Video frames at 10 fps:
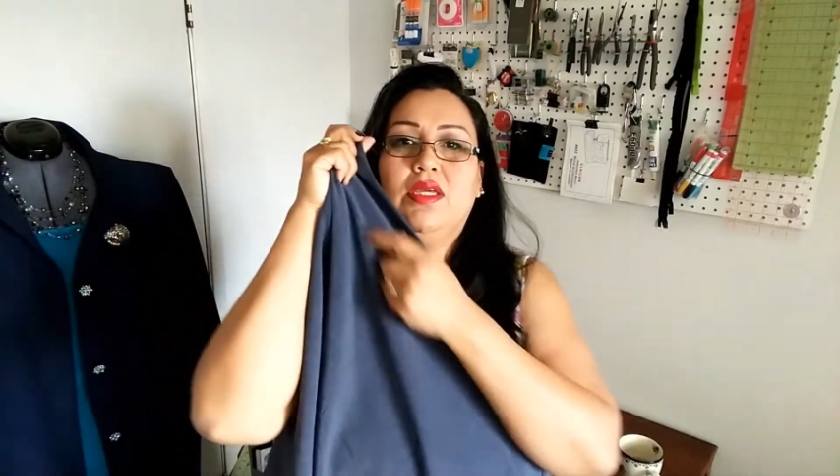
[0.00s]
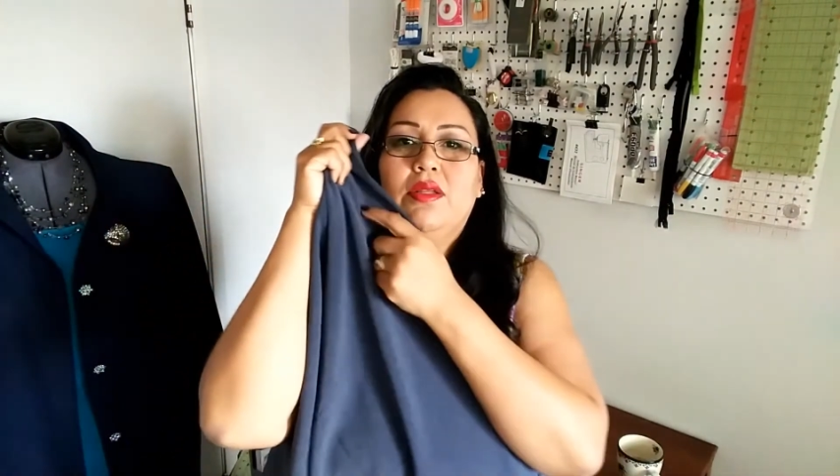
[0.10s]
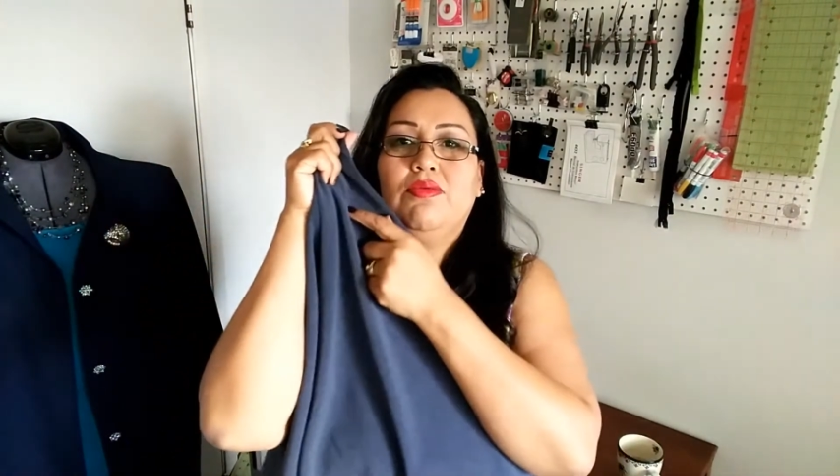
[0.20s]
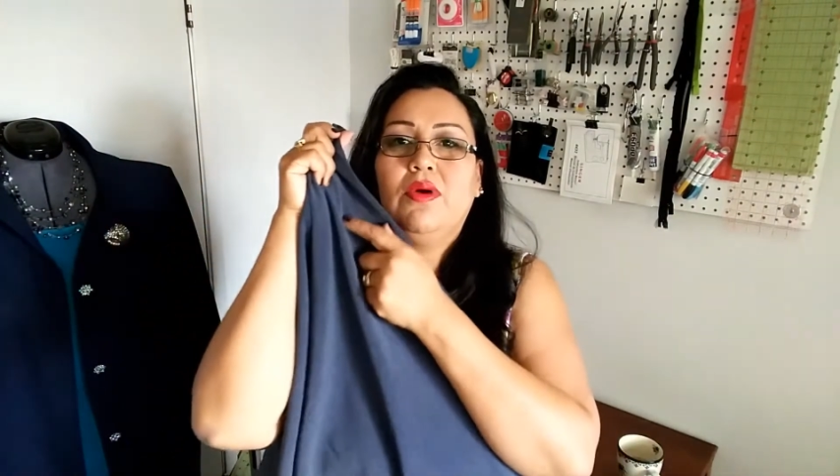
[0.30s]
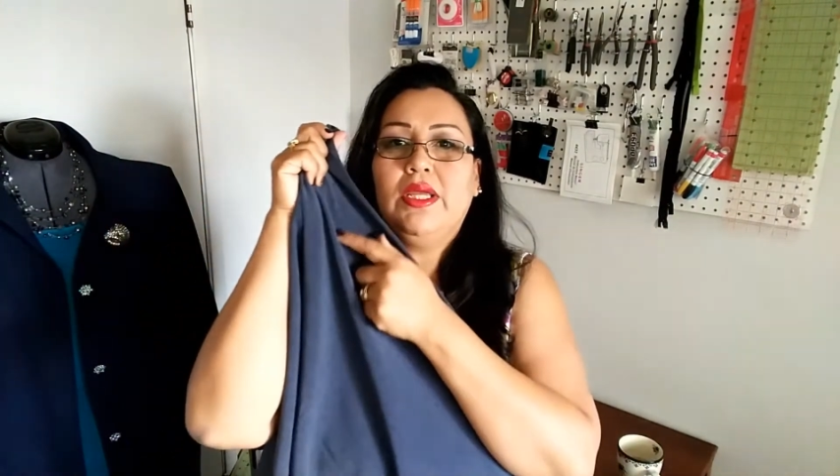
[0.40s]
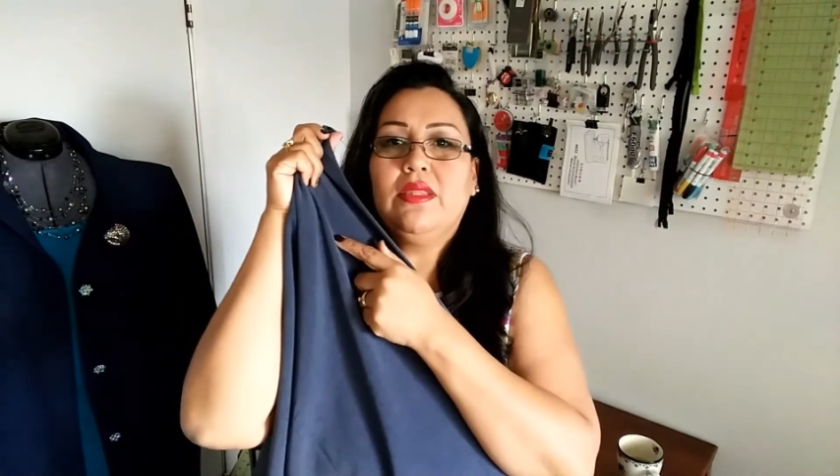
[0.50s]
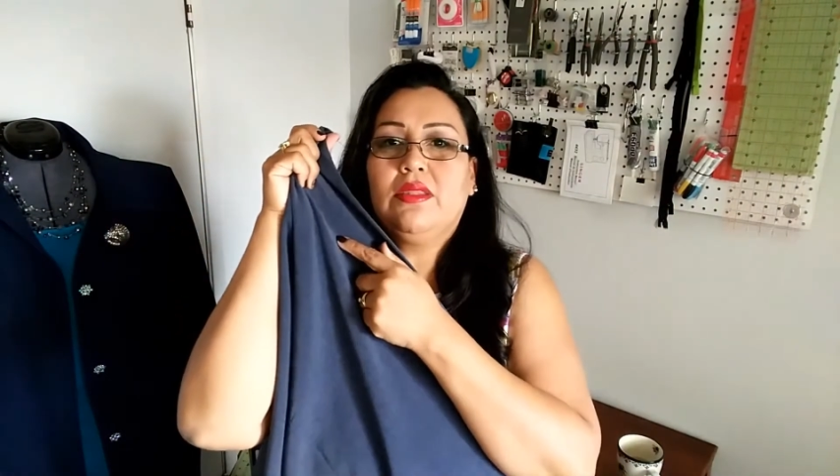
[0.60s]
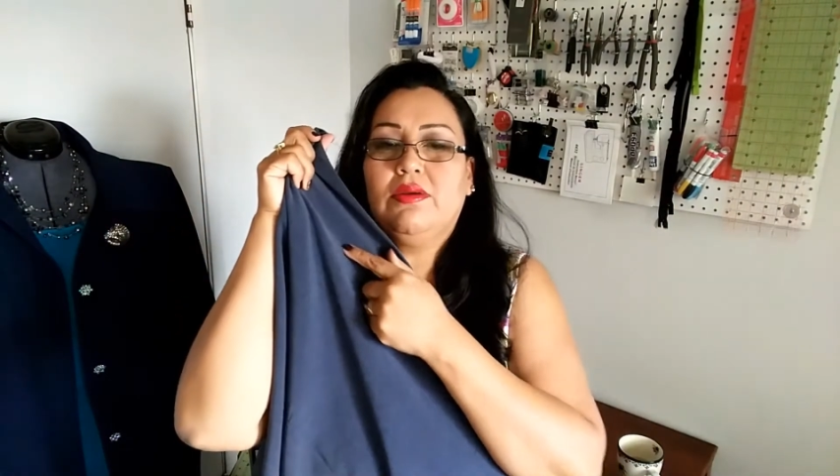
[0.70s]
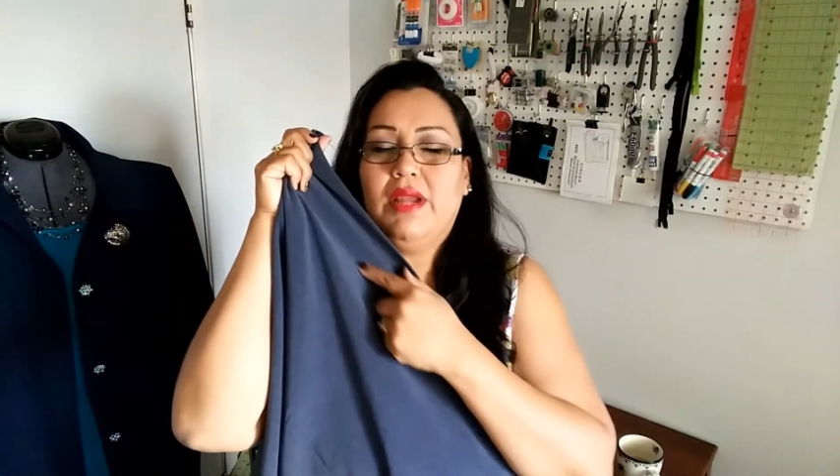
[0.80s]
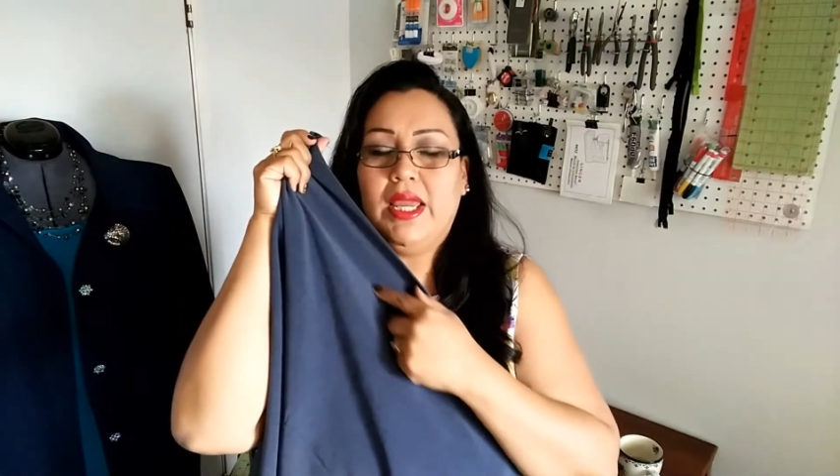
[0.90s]
in white
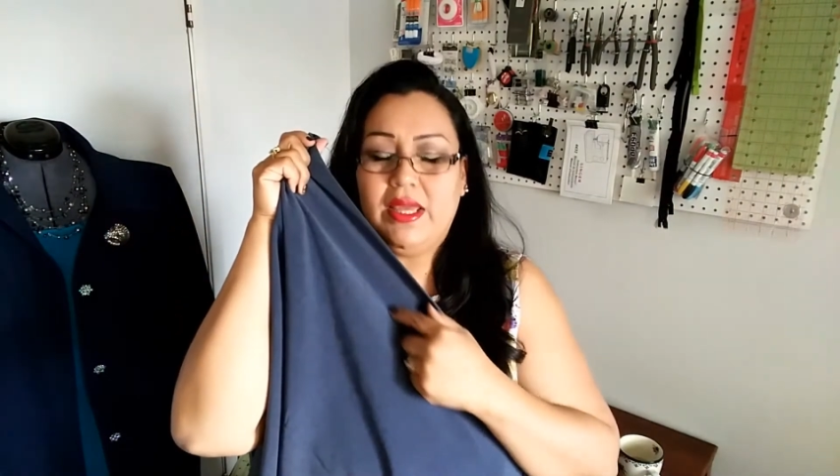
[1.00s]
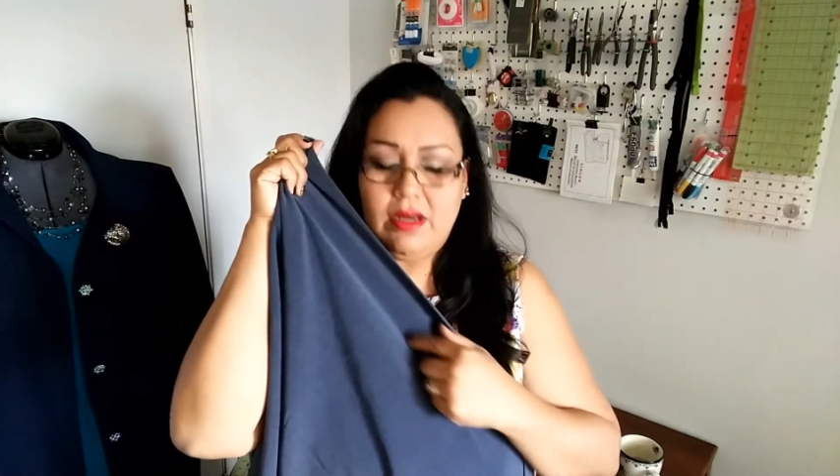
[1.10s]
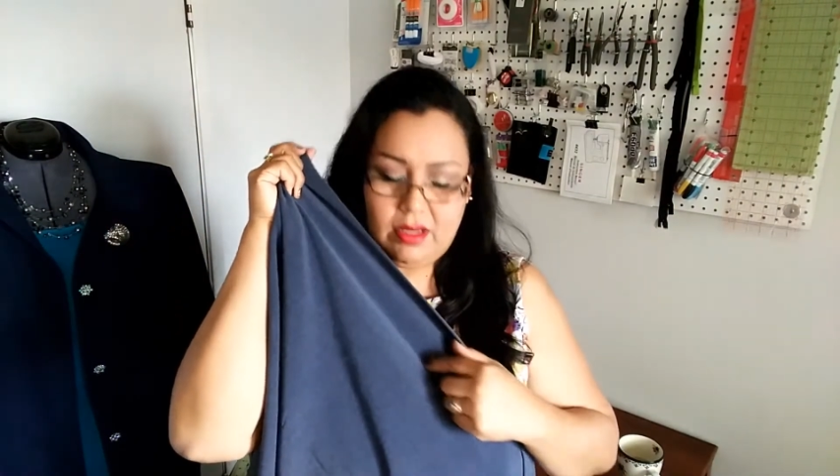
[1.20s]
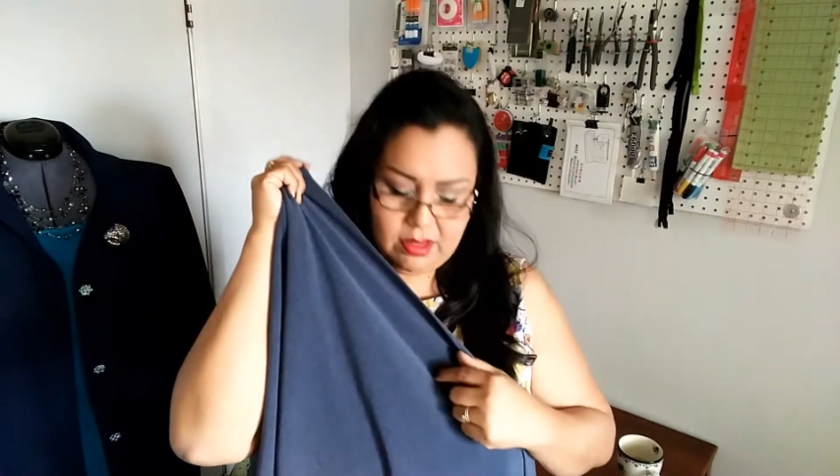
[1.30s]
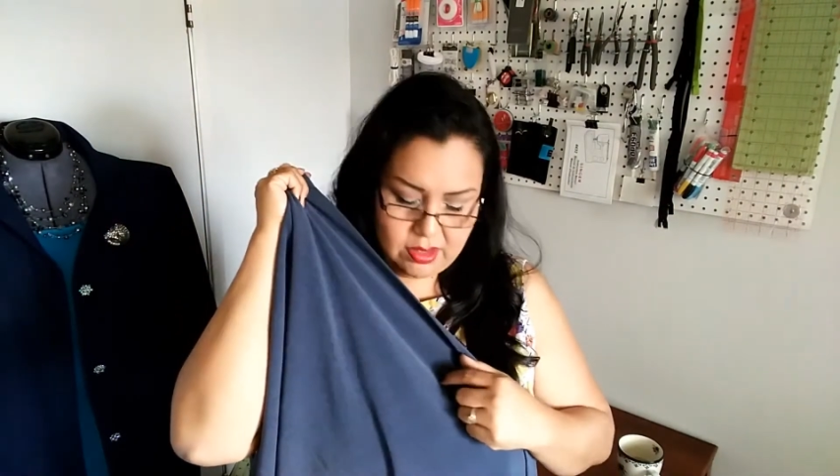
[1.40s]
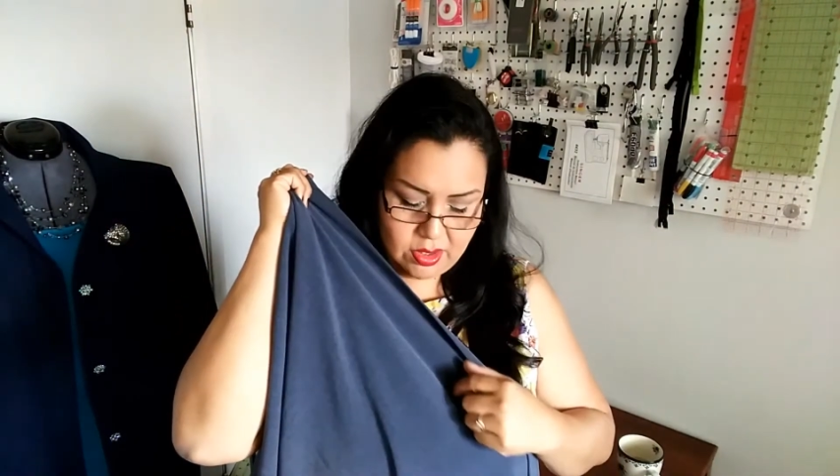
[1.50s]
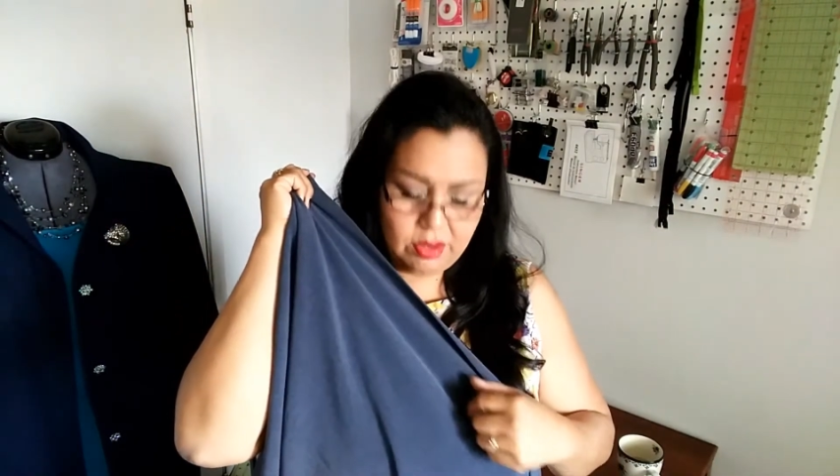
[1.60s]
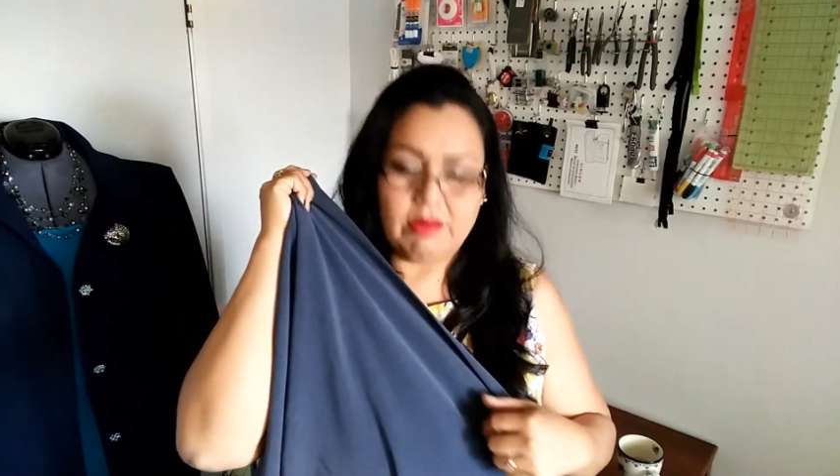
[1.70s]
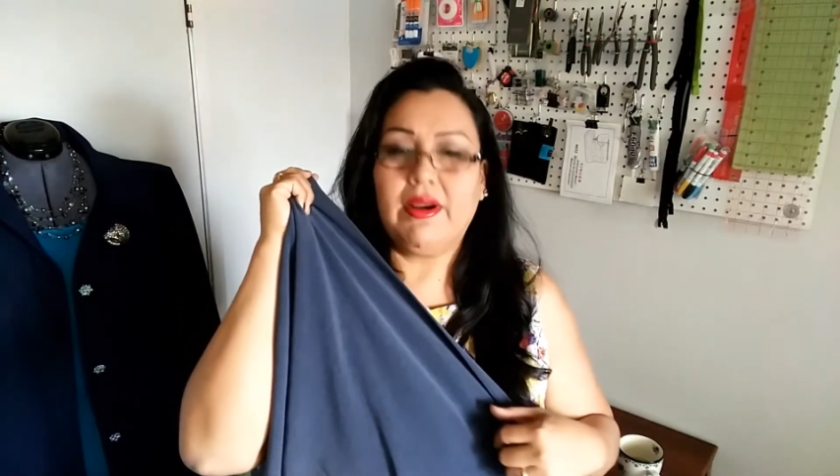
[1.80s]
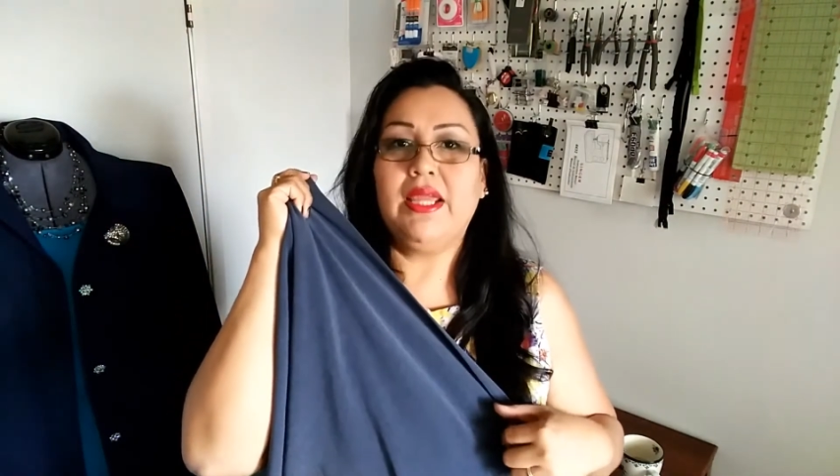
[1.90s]
thread
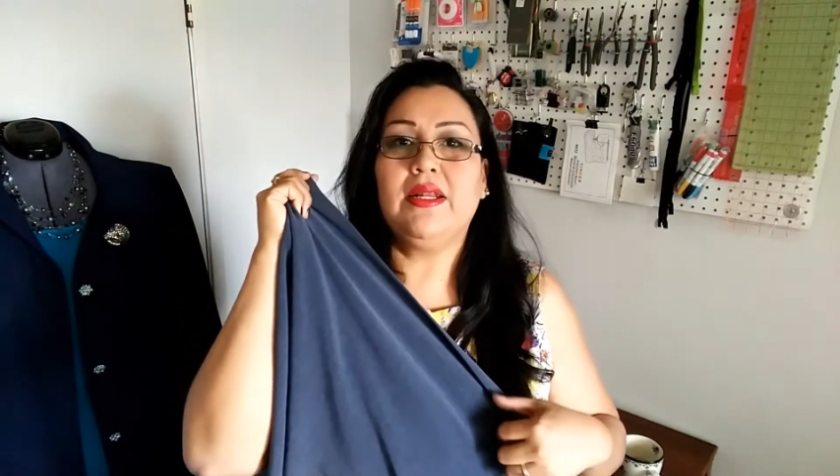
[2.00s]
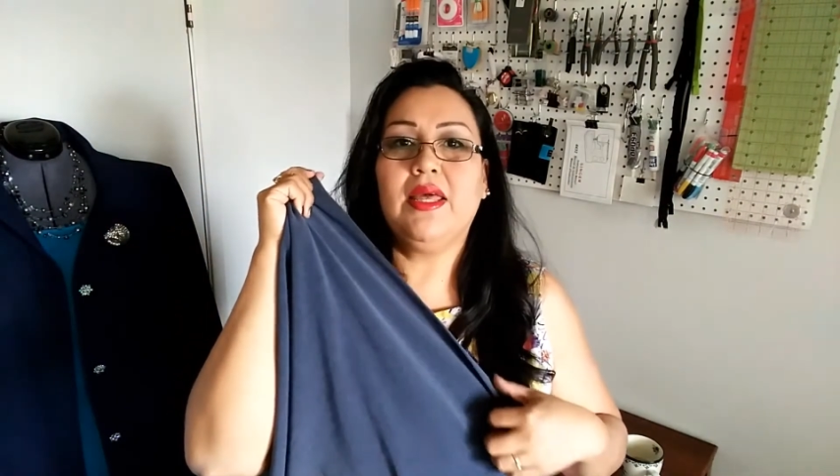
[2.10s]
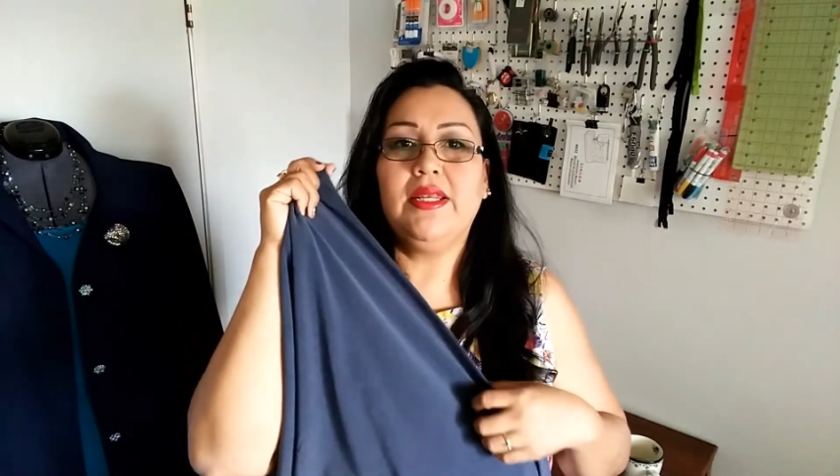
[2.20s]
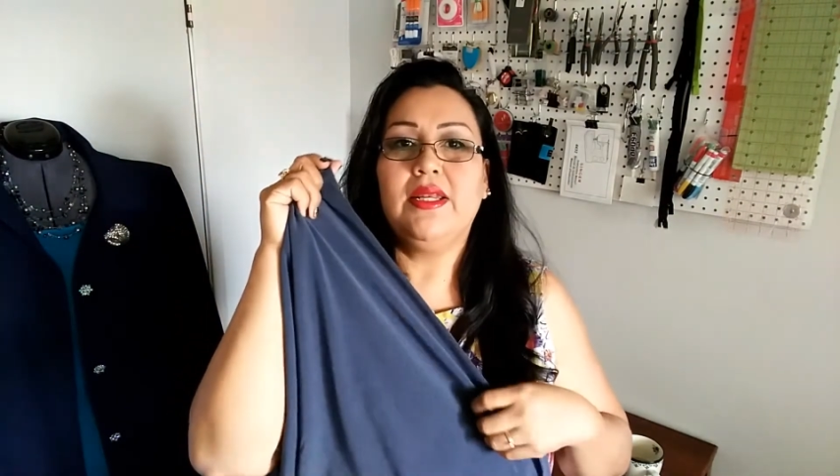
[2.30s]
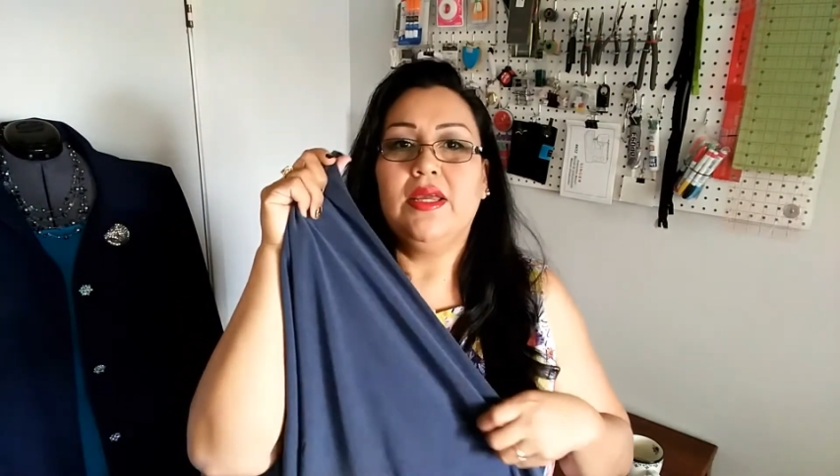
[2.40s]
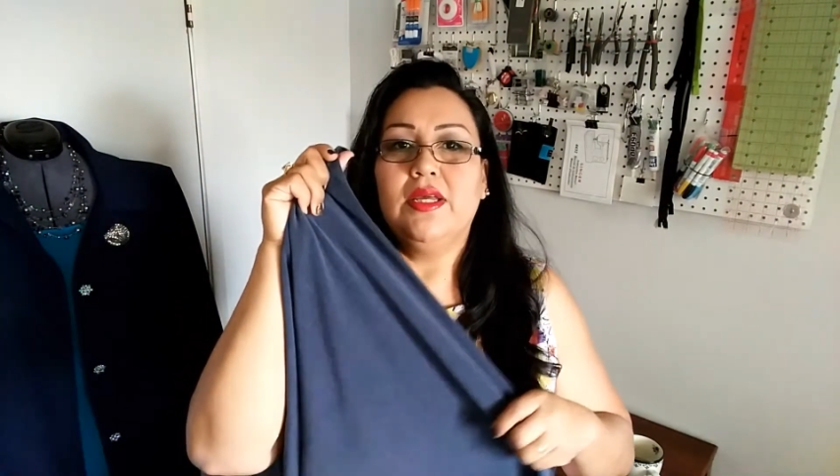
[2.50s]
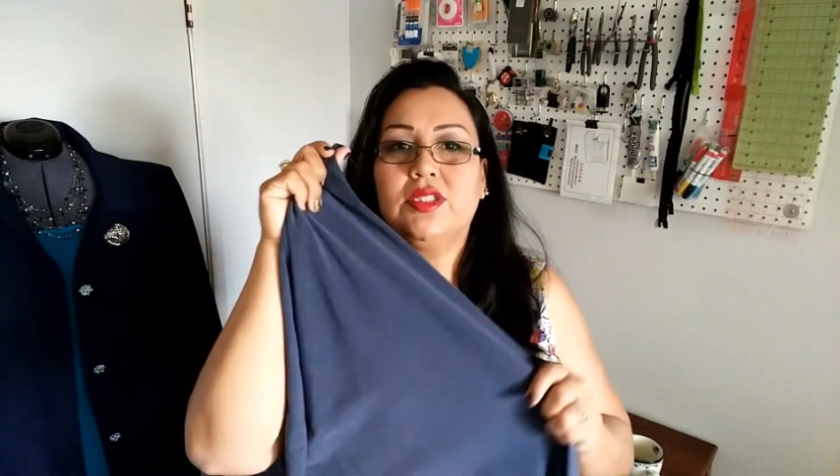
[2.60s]
a grain line.